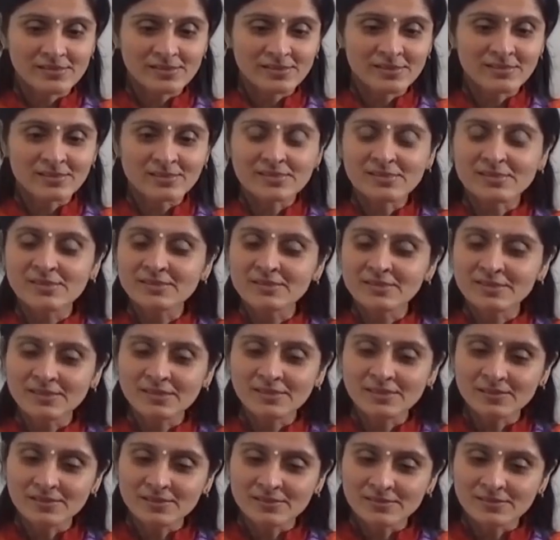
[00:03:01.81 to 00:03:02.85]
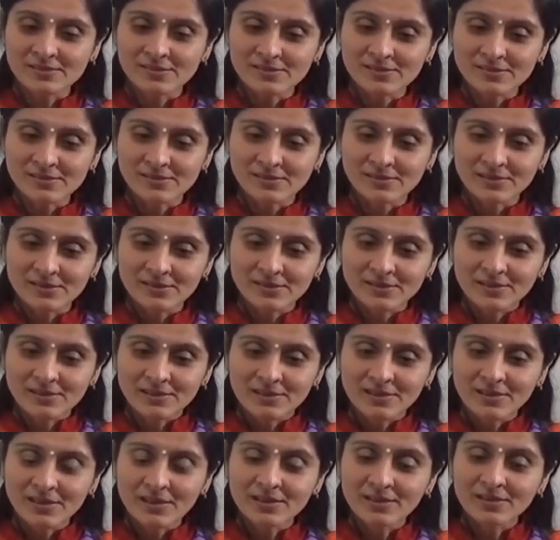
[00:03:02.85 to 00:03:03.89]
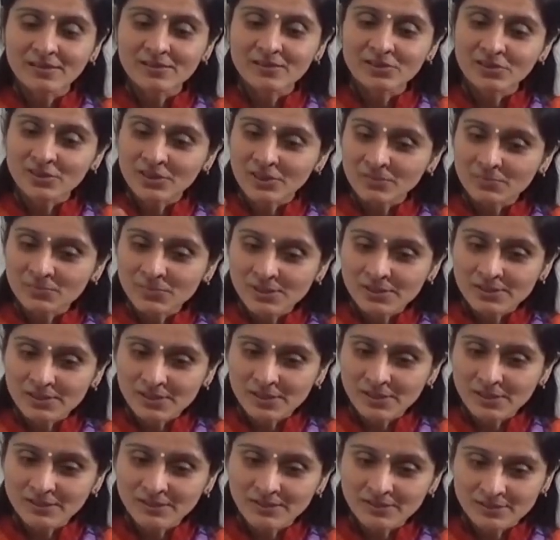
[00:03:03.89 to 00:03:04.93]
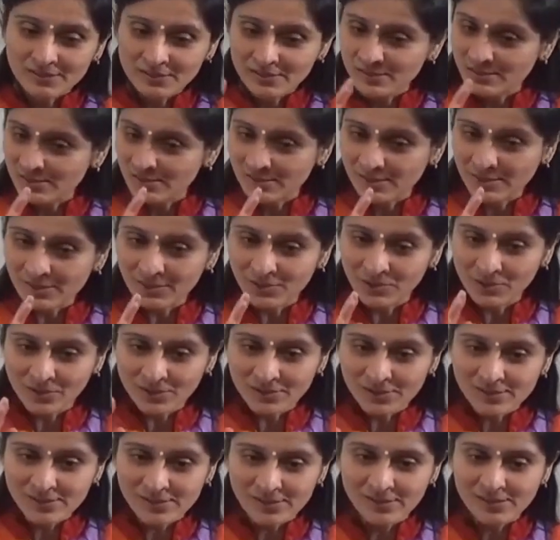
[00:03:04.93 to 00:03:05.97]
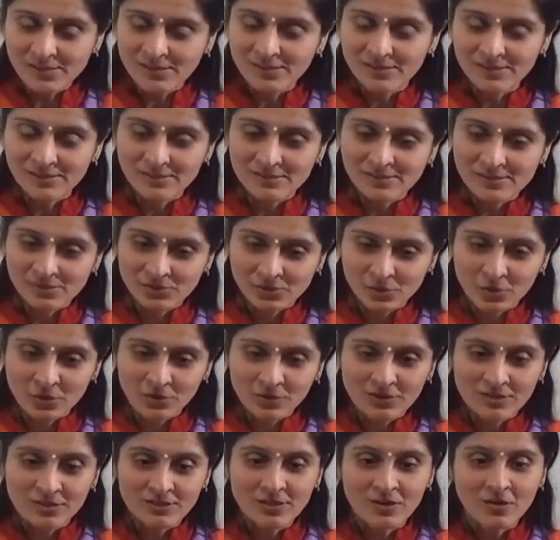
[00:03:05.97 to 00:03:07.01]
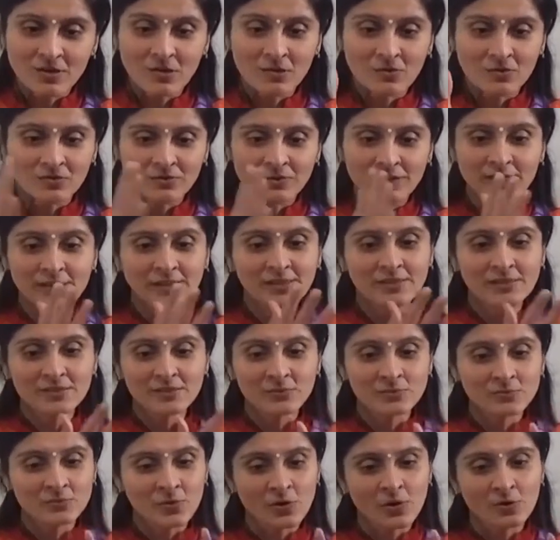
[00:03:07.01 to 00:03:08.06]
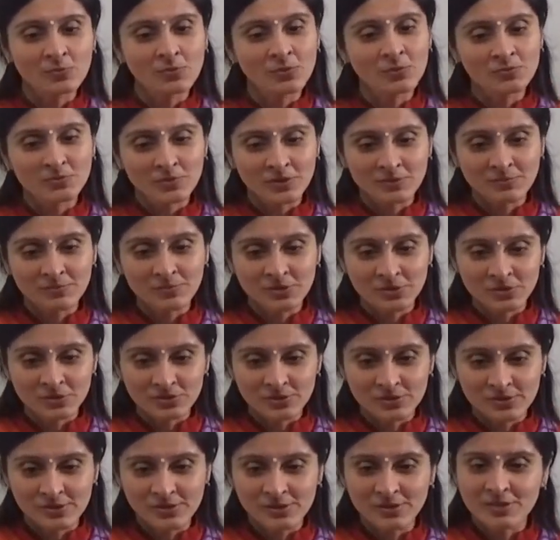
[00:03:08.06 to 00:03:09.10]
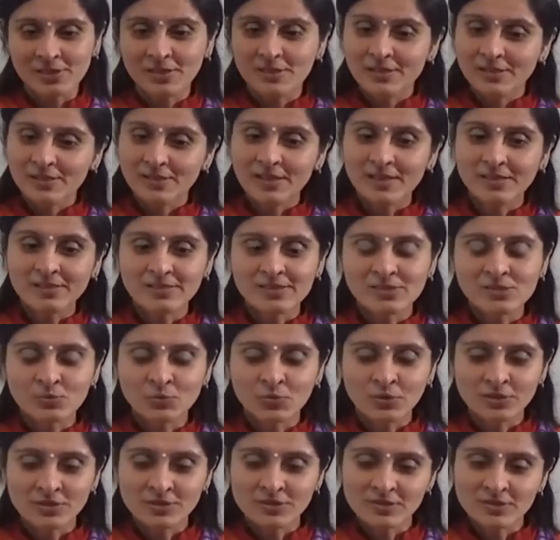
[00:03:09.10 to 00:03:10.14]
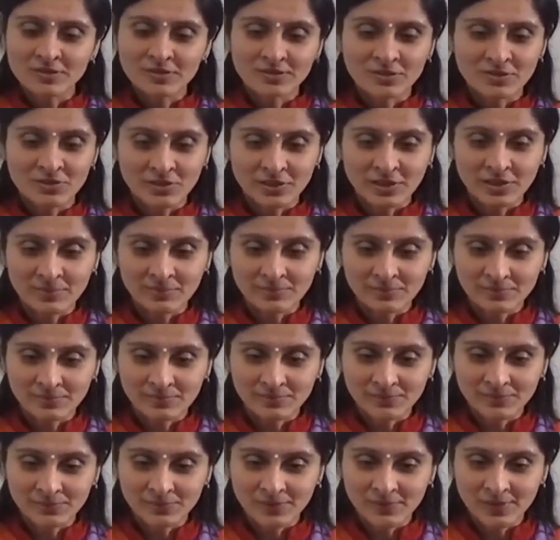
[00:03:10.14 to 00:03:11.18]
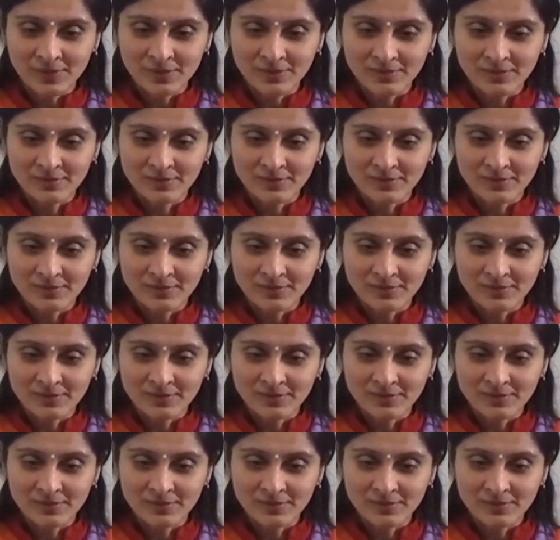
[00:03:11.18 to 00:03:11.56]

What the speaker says: in stillness. Yeah, in dream state, it is still not stillness. Thoughts are hovering in the form of images. That is what is a dream. Yeah.